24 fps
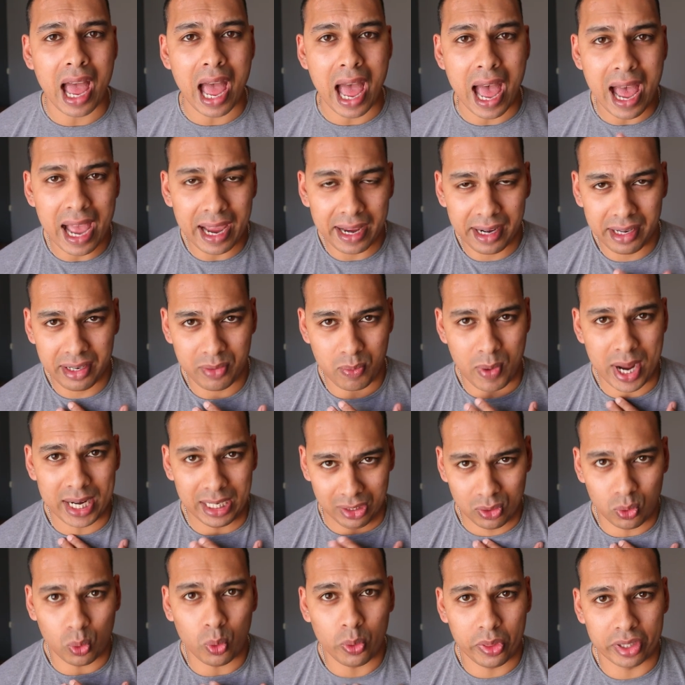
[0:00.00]
I
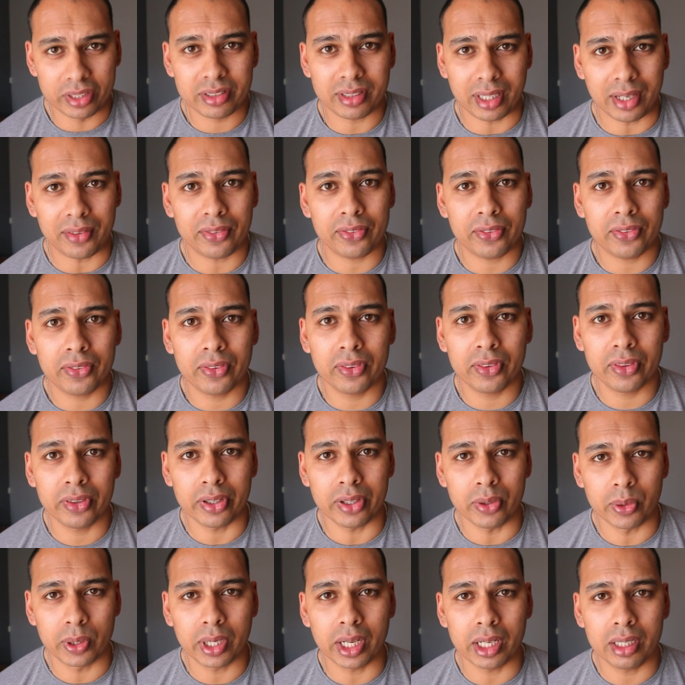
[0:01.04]
want all the stuff,
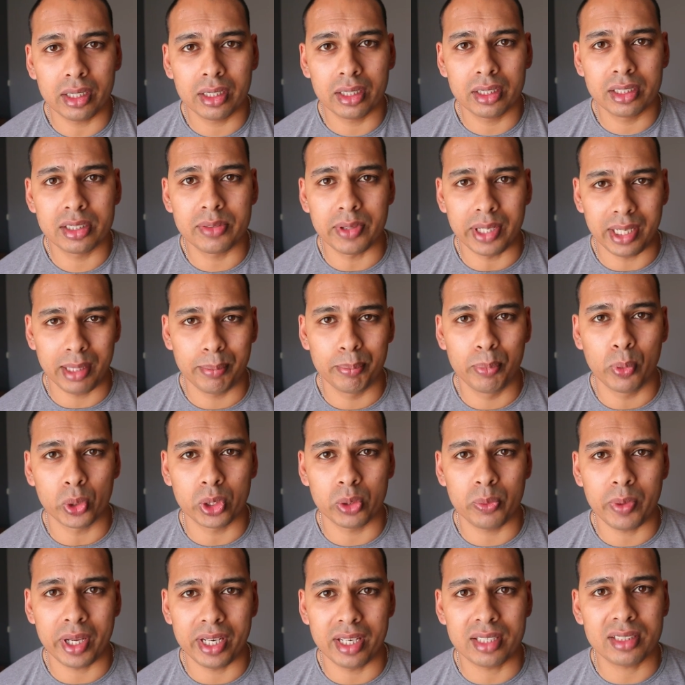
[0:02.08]
okay? It's very
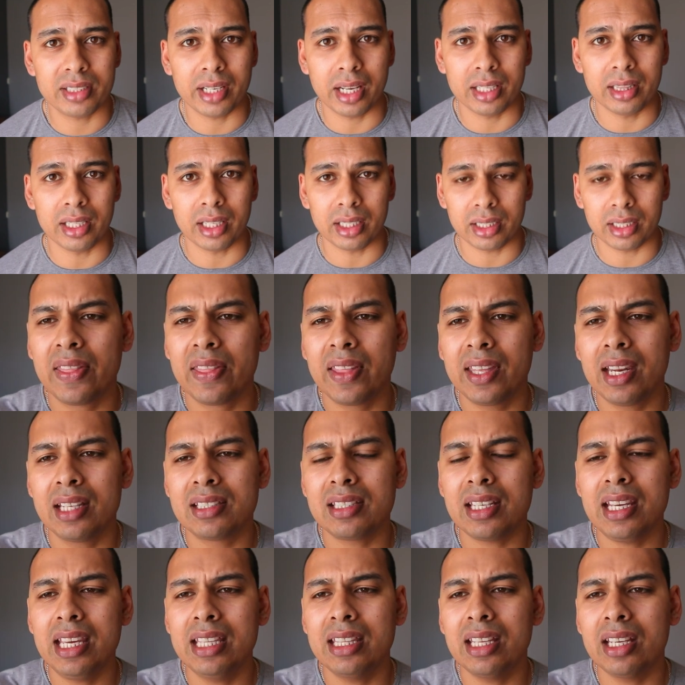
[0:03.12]
important to understand Then
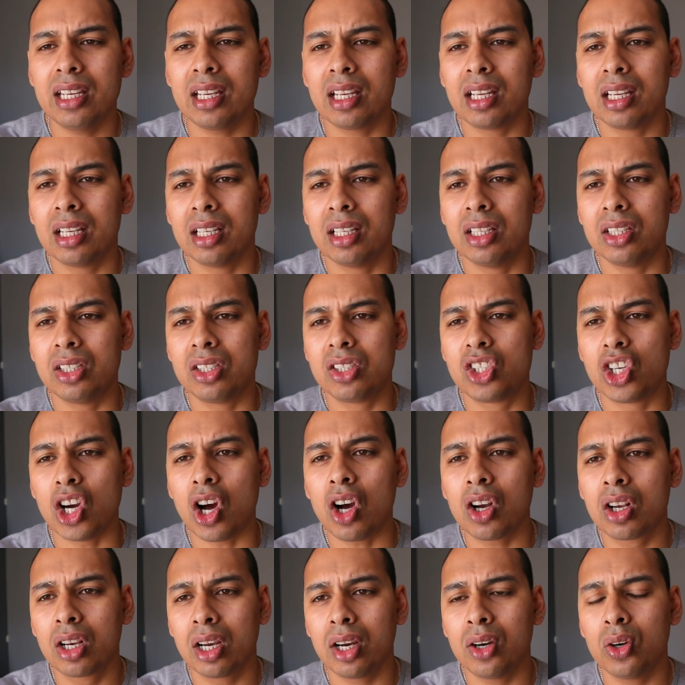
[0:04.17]
it's either
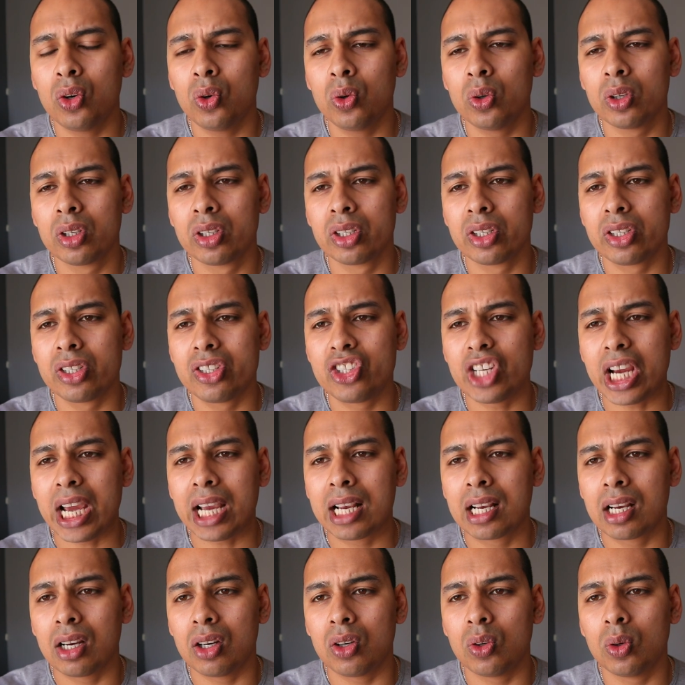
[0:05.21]
Jocko,
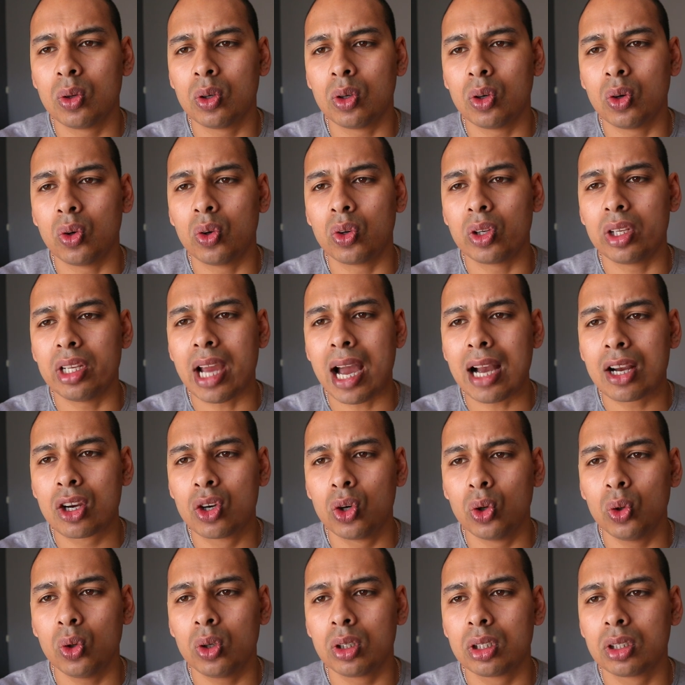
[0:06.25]
Jacko, or
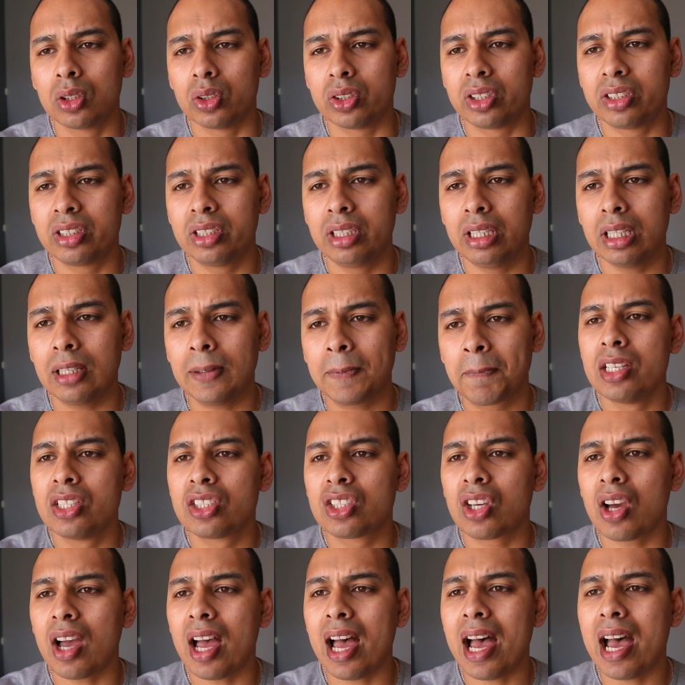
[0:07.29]
Yaku could see her.
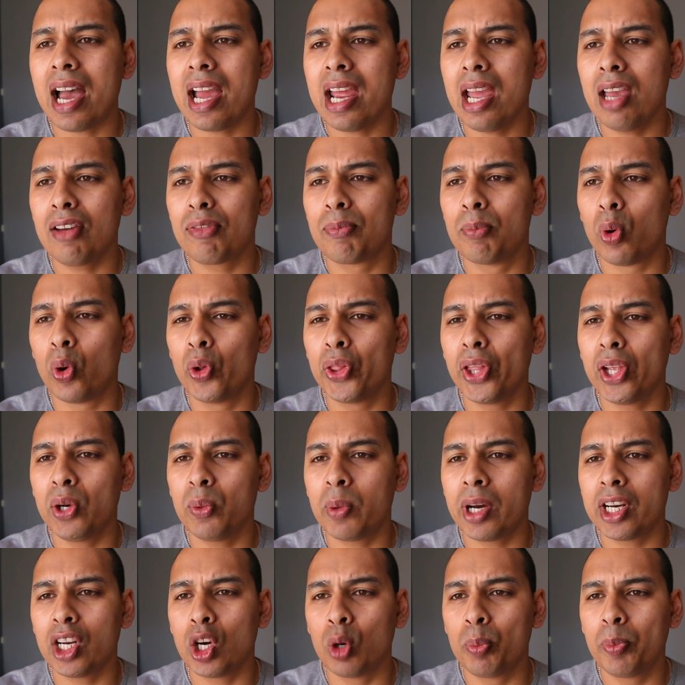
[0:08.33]
So I have more than
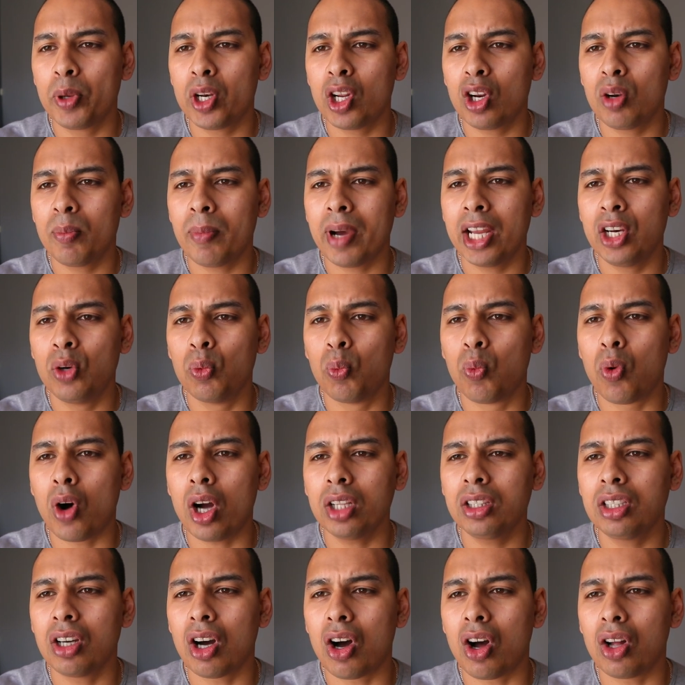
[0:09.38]
one open in mind.
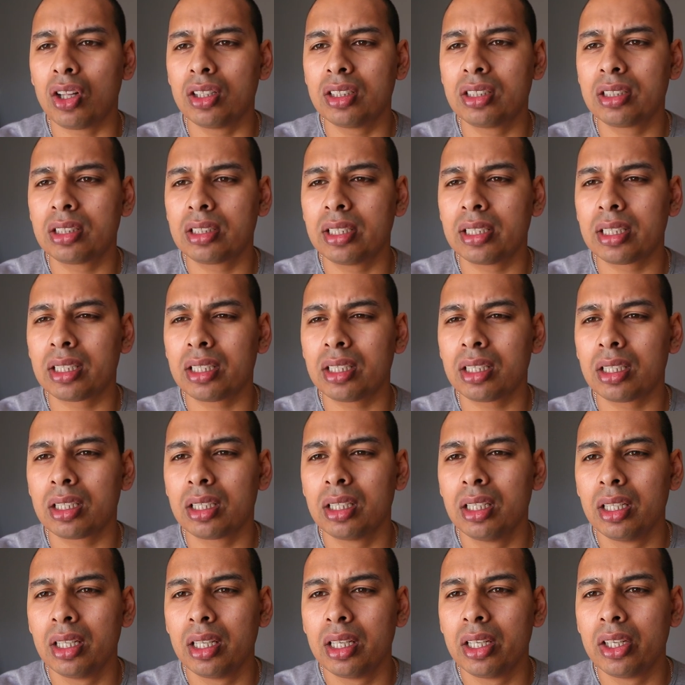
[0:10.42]
What holster
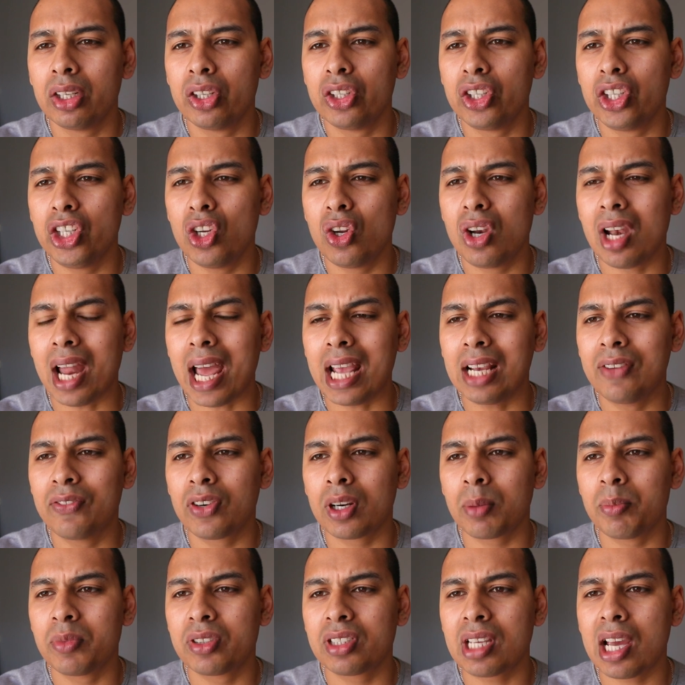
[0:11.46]
do you like
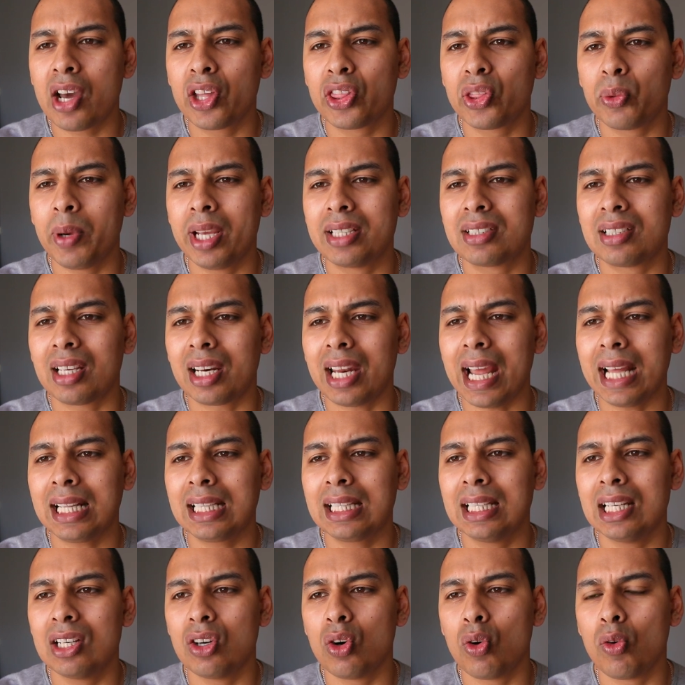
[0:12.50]
from Southwest,
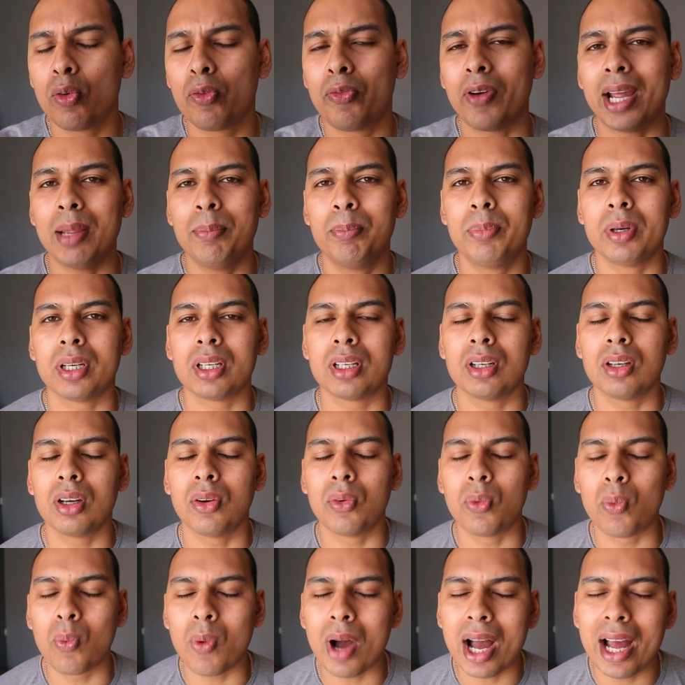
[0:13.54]
Rattler or Viper?
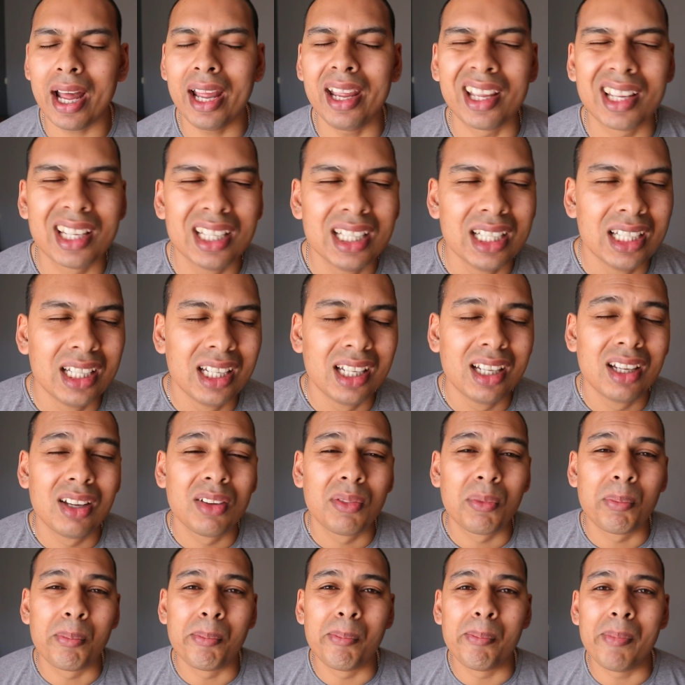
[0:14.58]
Why?
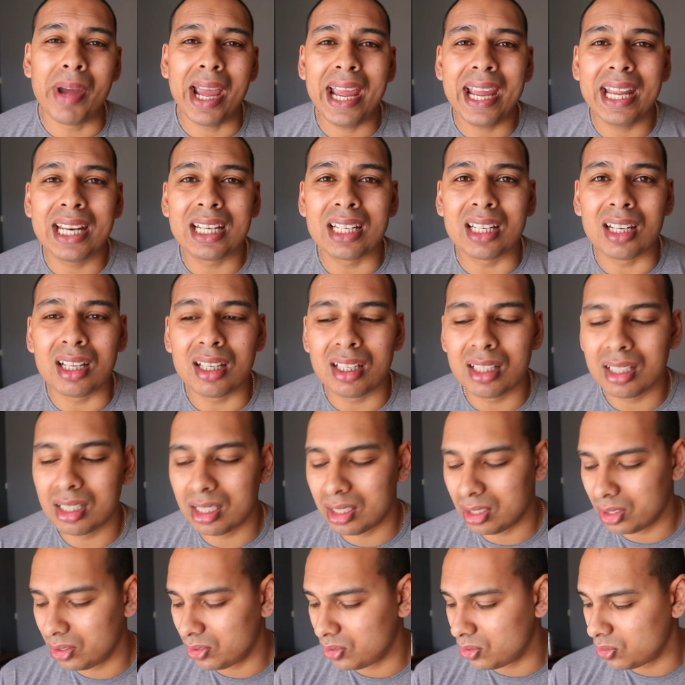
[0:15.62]
Man,
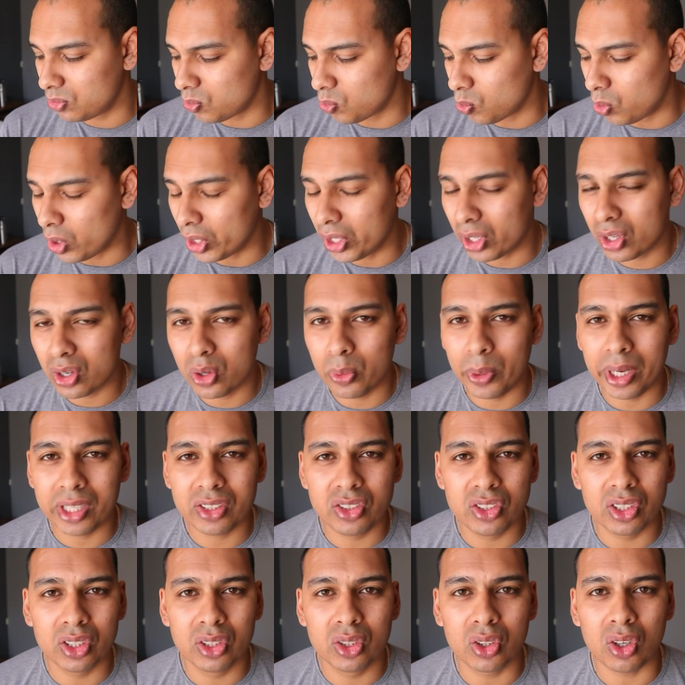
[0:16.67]
what a
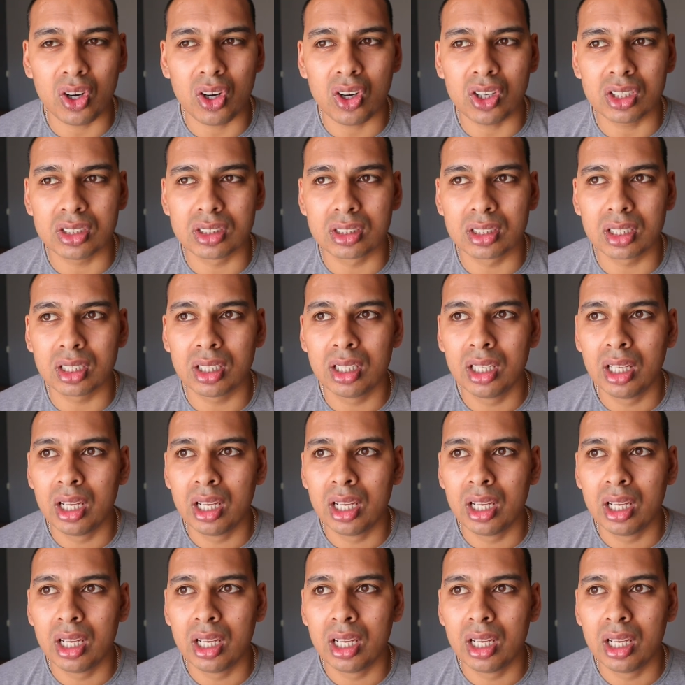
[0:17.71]
question to ask.